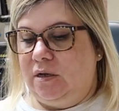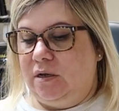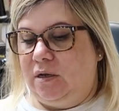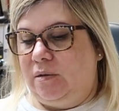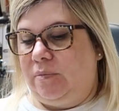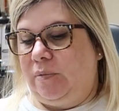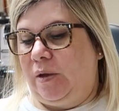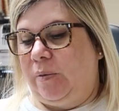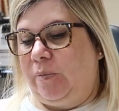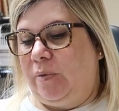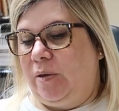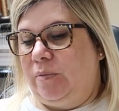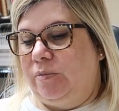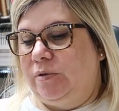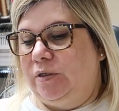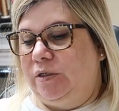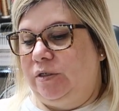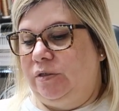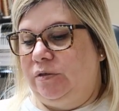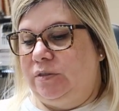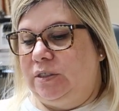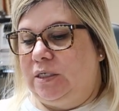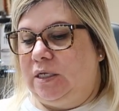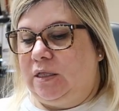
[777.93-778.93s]
I might be able
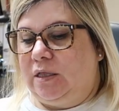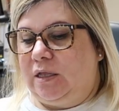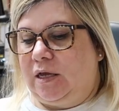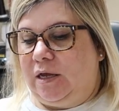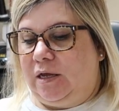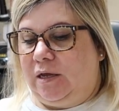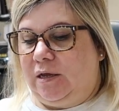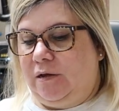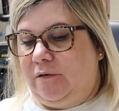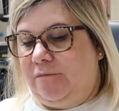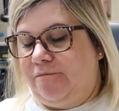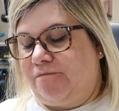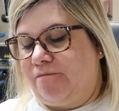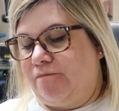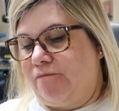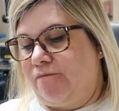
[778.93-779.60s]
to use it, like,